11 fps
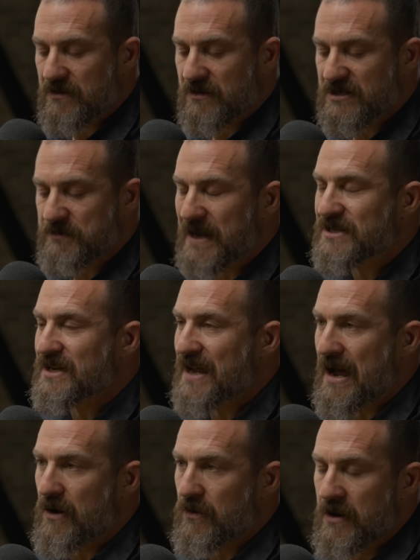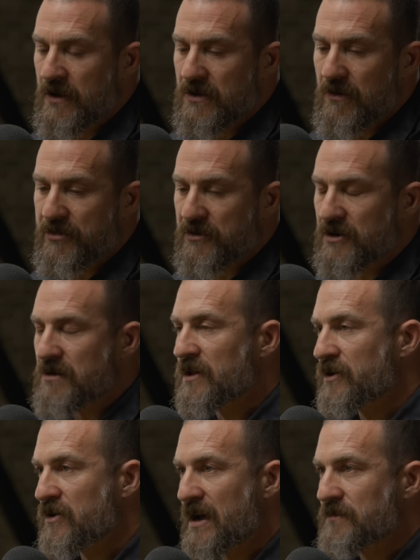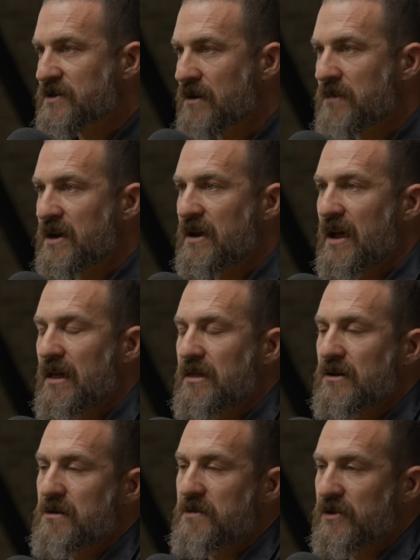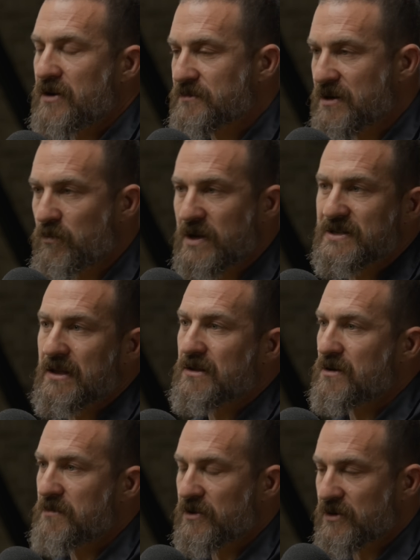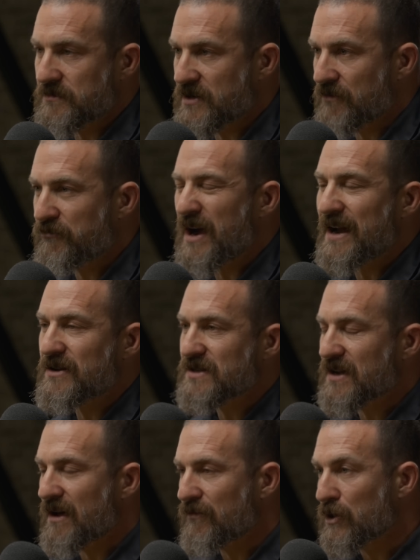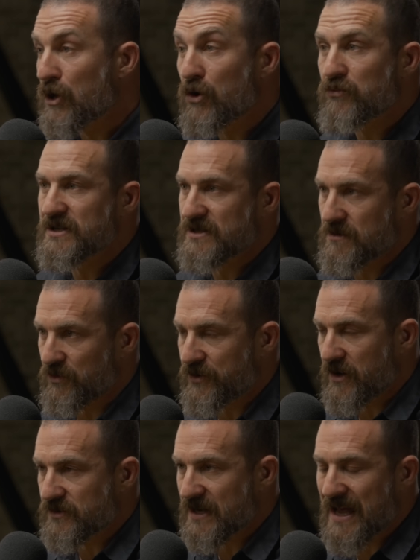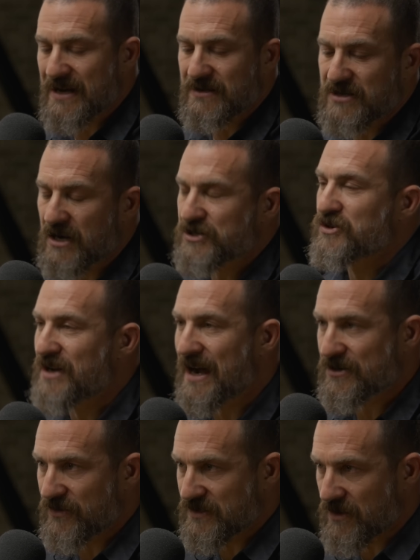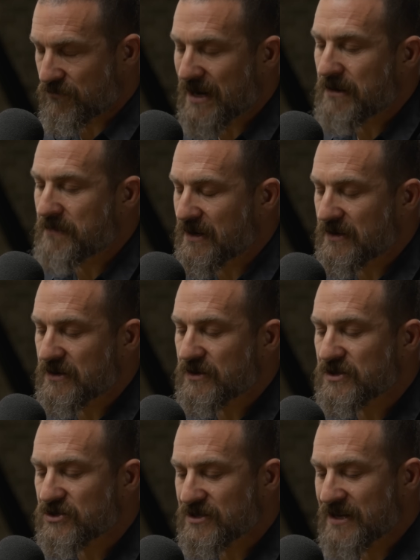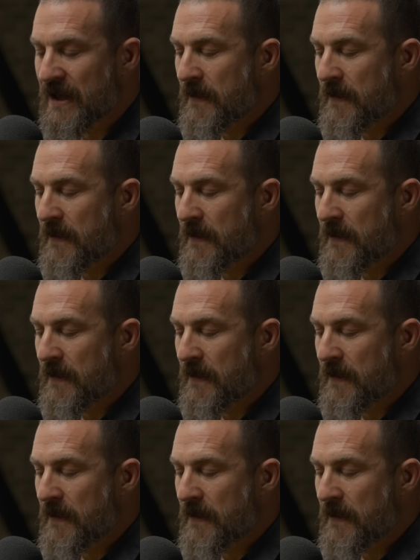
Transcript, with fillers: spacing out, you know, thirty milligrams on Monday, thirty milligrams on Wednesday, thirty milligrams on Friday. It's like kind of a low, reasonable dose. Again, talk to your doctor. These aren't recommended dosages.